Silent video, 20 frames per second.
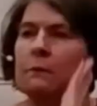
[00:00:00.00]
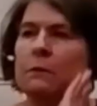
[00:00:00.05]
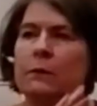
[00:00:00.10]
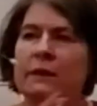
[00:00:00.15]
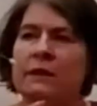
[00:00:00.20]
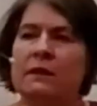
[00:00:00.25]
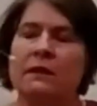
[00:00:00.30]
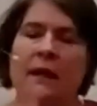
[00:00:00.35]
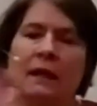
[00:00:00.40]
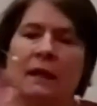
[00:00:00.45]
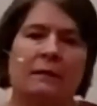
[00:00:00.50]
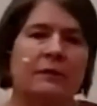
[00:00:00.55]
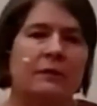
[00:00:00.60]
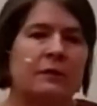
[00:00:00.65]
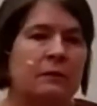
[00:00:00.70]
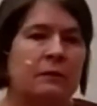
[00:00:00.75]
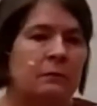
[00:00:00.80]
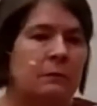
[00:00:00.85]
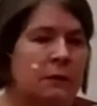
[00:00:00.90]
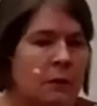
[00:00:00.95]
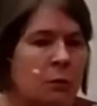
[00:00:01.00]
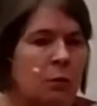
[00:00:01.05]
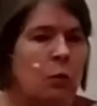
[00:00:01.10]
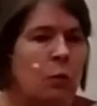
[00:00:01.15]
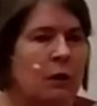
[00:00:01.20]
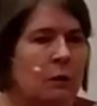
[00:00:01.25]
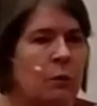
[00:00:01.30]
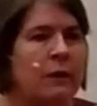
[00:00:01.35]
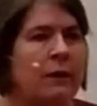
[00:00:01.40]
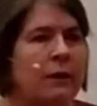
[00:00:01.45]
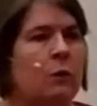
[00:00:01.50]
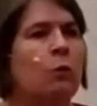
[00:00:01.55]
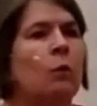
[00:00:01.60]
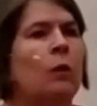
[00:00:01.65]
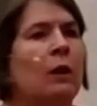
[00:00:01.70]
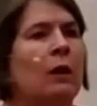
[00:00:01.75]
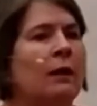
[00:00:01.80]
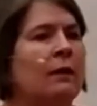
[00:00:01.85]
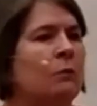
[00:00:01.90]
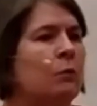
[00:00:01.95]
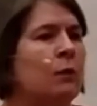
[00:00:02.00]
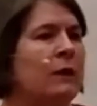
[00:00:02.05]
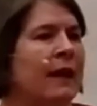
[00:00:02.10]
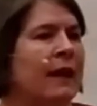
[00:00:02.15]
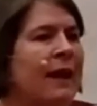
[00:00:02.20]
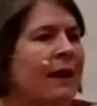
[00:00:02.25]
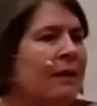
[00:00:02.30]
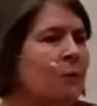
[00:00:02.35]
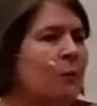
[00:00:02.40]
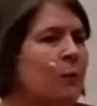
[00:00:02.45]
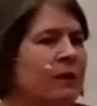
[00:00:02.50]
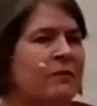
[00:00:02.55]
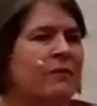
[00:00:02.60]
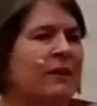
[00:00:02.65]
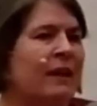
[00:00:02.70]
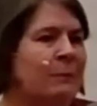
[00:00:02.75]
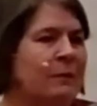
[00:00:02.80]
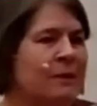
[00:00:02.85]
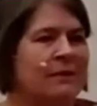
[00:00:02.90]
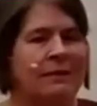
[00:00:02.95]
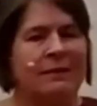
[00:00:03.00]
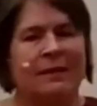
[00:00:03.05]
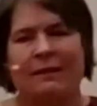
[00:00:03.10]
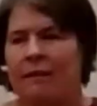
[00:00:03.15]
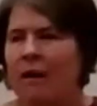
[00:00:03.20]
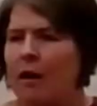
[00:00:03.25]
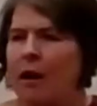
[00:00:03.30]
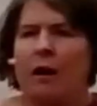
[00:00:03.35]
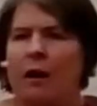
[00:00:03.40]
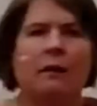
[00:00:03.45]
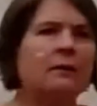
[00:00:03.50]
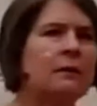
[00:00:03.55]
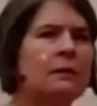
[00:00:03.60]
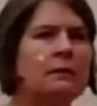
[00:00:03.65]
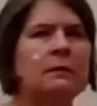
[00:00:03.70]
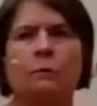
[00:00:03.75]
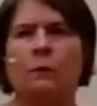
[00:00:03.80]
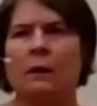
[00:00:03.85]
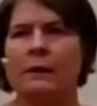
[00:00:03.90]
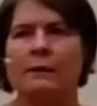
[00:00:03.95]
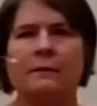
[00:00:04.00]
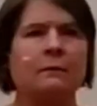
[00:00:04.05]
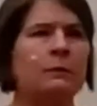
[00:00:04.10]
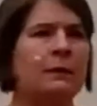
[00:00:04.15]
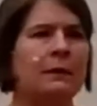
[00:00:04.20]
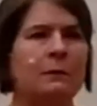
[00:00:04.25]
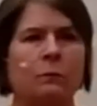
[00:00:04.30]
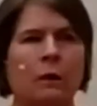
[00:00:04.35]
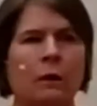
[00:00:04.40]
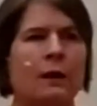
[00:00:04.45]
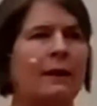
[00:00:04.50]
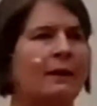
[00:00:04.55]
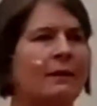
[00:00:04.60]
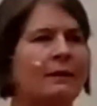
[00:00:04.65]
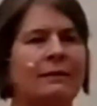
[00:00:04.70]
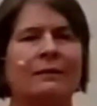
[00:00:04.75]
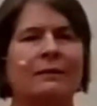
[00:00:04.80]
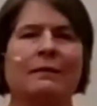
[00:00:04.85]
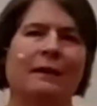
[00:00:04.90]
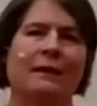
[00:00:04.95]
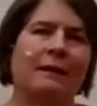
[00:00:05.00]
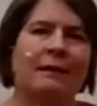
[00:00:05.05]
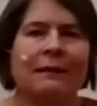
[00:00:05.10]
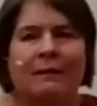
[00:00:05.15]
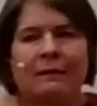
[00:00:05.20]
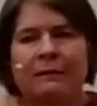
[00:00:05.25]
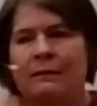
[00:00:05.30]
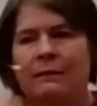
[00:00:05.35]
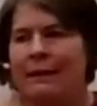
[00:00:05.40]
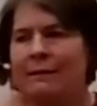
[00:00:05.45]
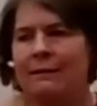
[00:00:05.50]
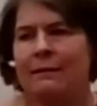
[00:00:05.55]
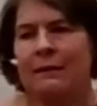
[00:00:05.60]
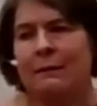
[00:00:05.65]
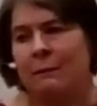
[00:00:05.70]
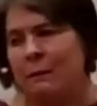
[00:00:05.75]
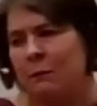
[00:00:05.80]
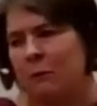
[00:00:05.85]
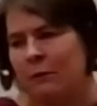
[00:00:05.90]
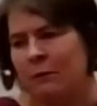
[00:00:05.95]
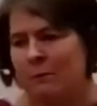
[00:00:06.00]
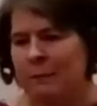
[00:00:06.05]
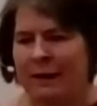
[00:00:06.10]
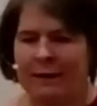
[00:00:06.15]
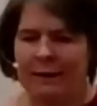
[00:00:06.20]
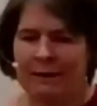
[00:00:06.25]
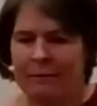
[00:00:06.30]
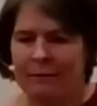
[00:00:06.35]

but we just kind of assume that you want what you want. Woody Allen once famously said, the heart just wants what it wants. And that's sleeping with my